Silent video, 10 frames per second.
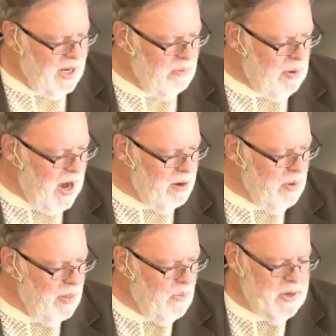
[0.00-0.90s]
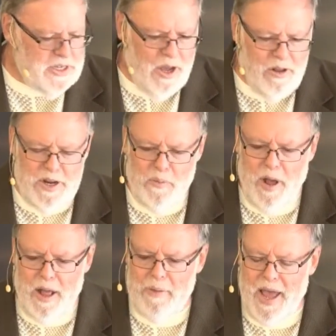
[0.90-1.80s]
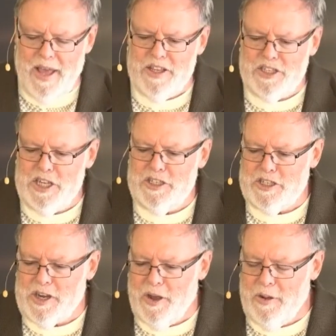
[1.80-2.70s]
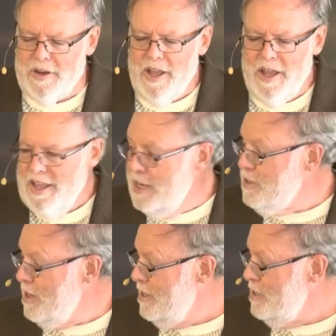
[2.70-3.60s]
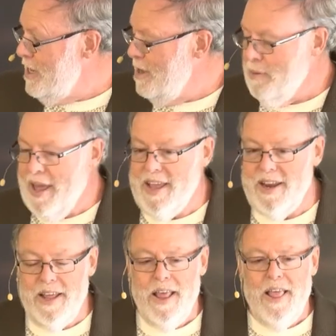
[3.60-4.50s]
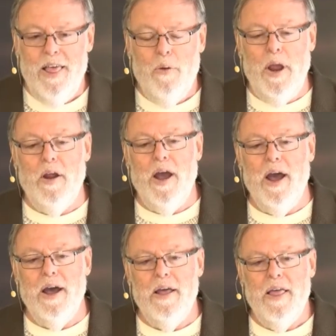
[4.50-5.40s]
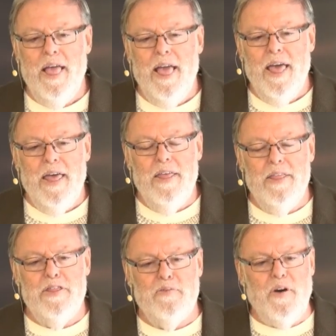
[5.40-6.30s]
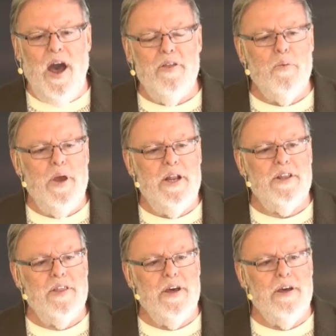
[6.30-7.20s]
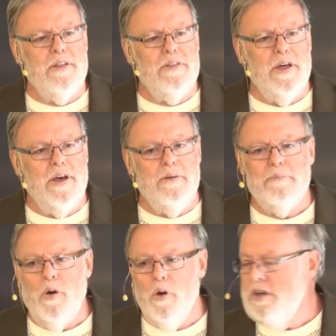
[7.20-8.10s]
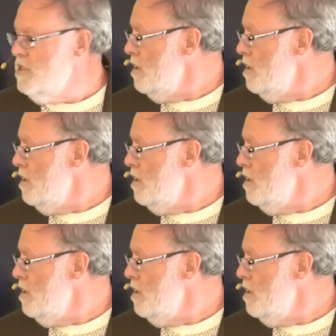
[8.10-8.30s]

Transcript: parable that we told here a while back that Jesus told. That's good. You just keep playing. Where uh, the father went to the, the orchard.